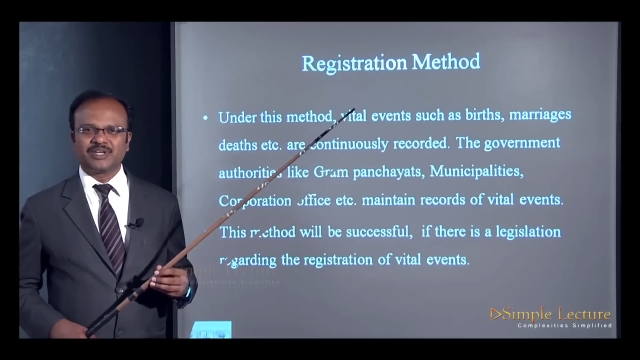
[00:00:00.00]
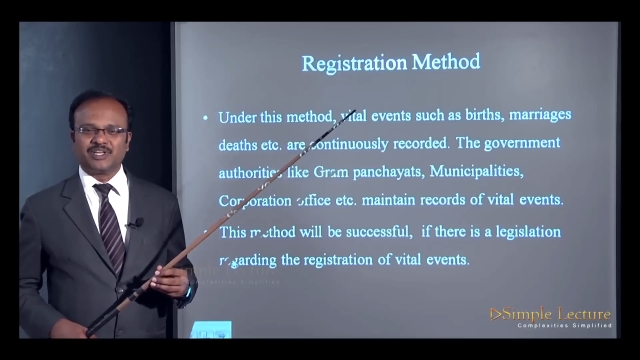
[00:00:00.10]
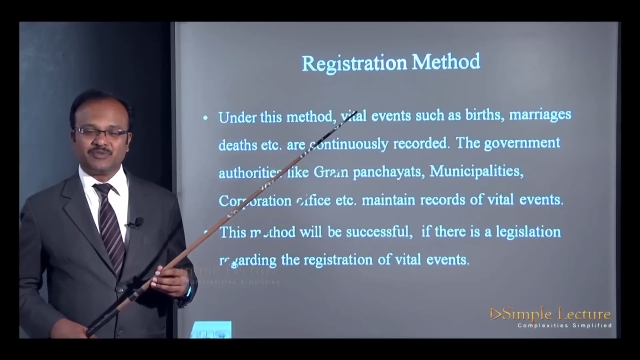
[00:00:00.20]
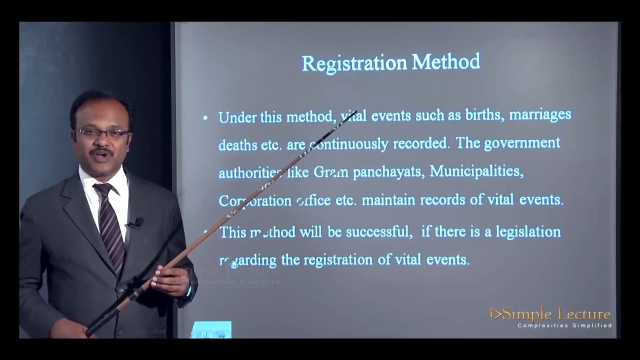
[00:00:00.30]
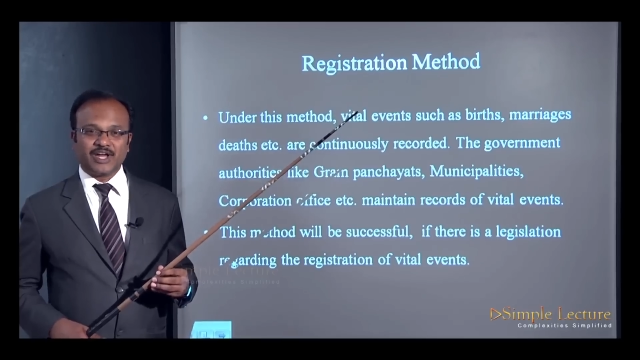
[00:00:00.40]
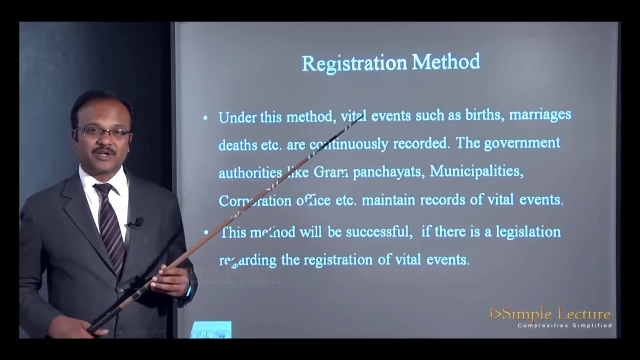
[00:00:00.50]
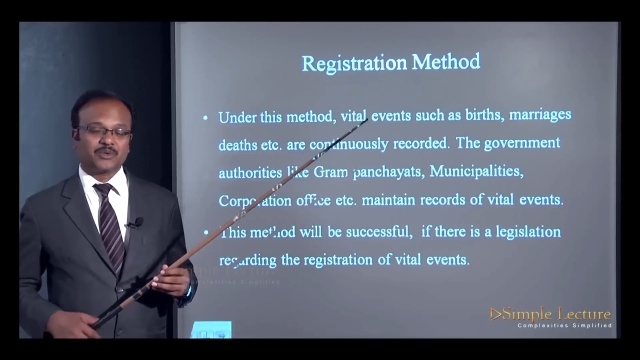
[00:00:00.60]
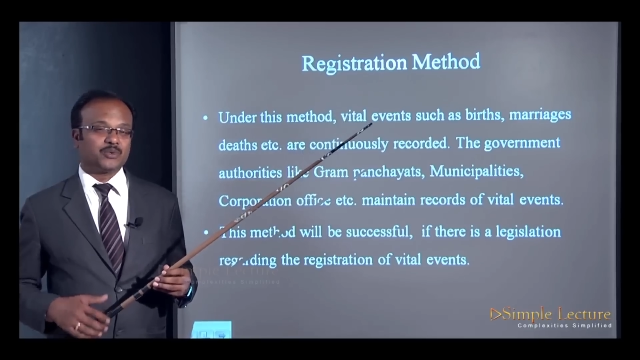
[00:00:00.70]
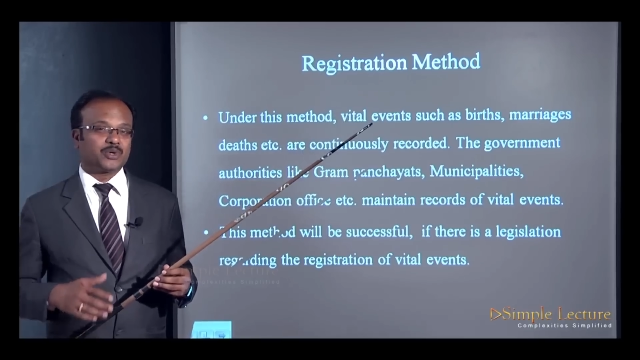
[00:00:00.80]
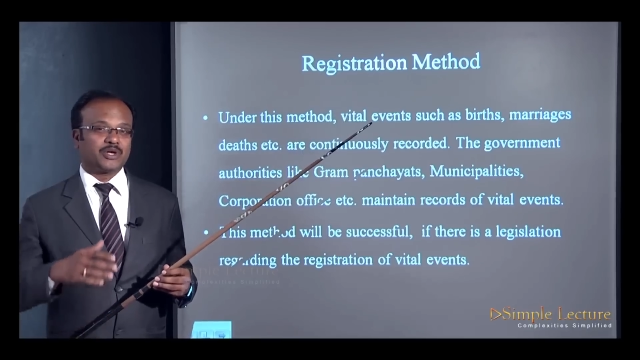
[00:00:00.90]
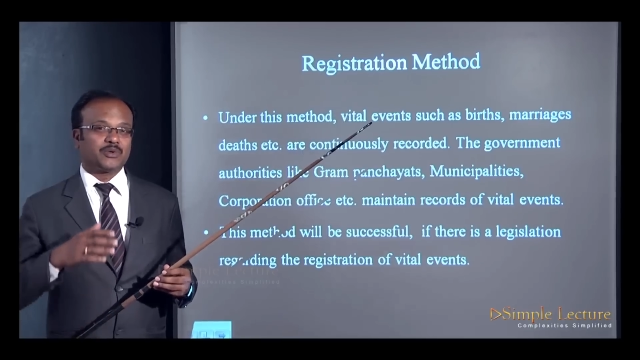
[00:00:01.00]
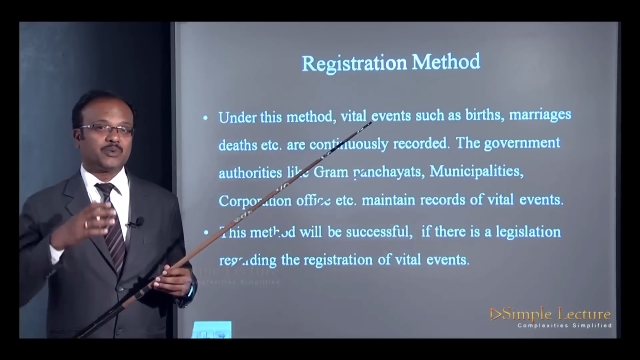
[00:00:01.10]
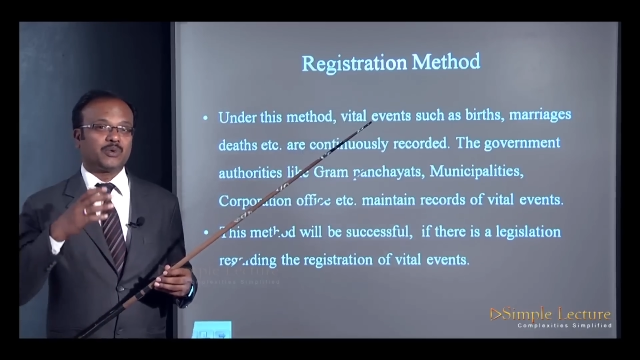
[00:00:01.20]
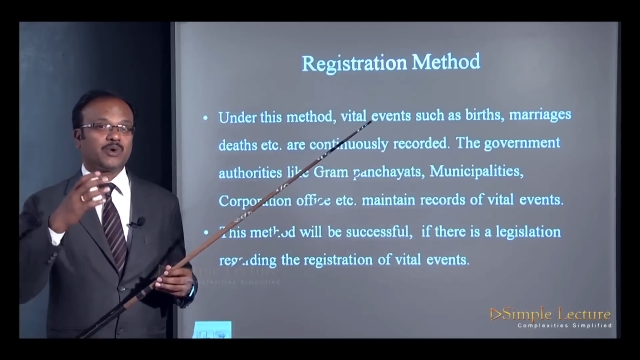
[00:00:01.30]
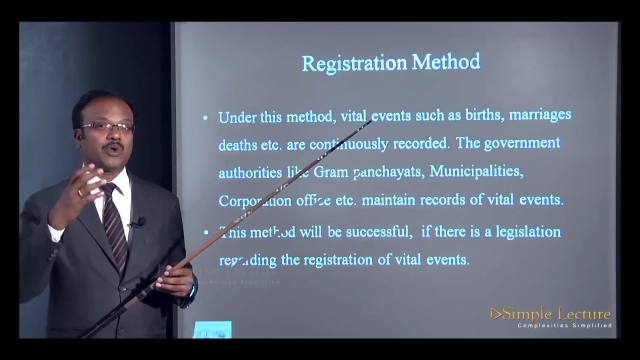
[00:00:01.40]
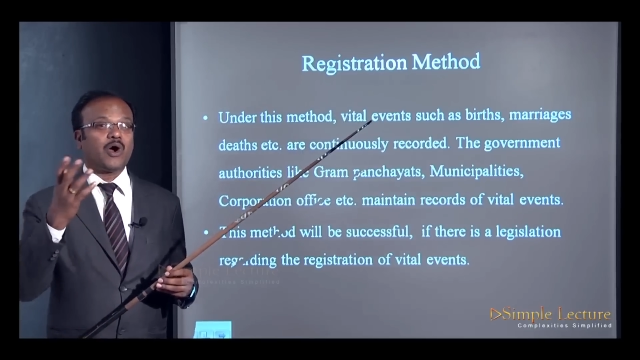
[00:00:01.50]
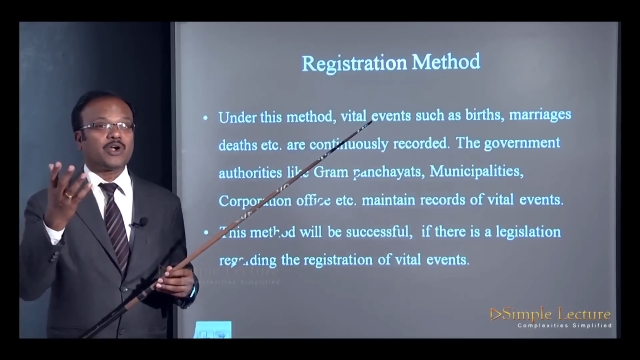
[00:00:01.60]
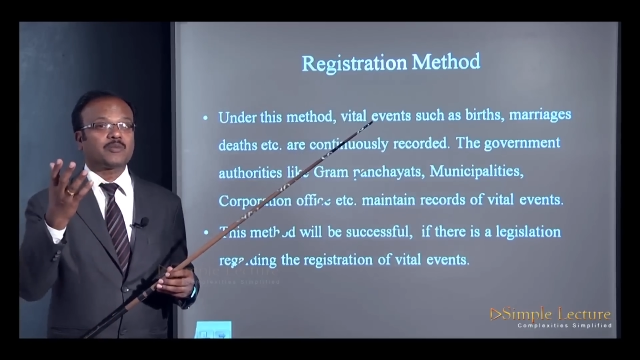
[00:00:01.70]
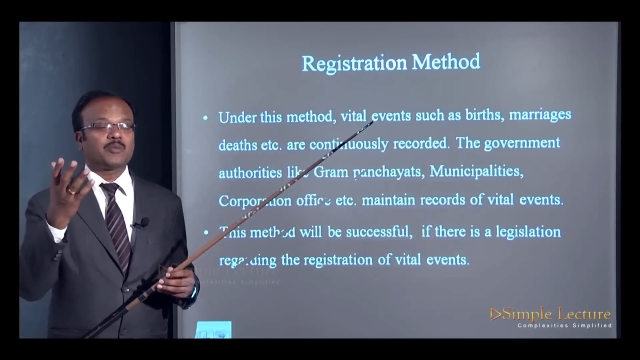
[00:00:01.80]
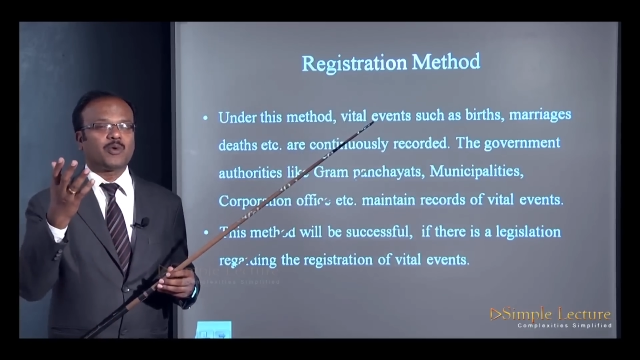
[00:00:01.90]
In fact, you can do
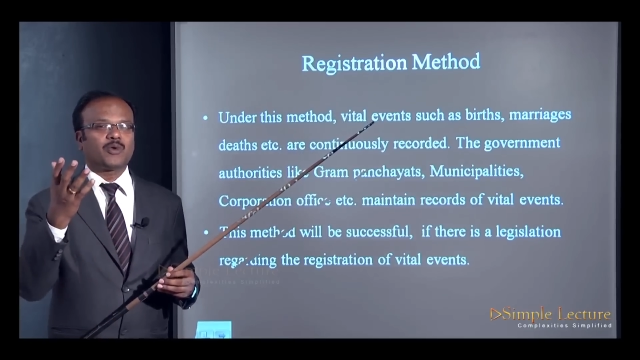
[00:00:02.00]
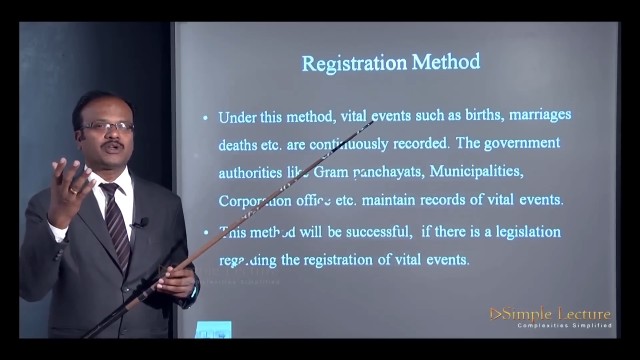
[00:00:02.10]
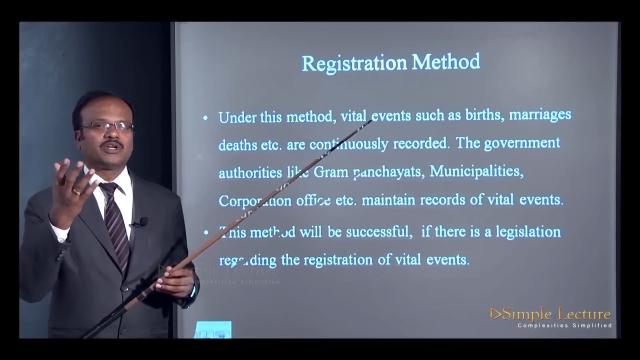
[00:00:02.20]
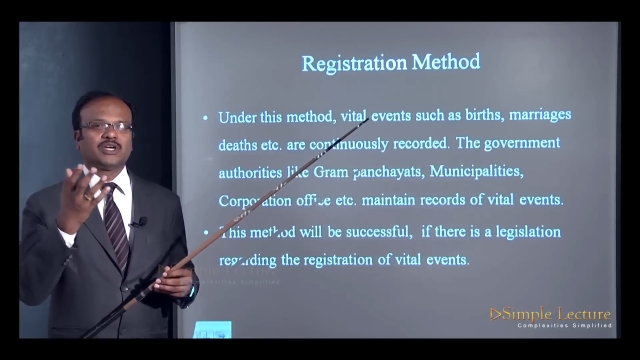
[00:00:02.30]
lot more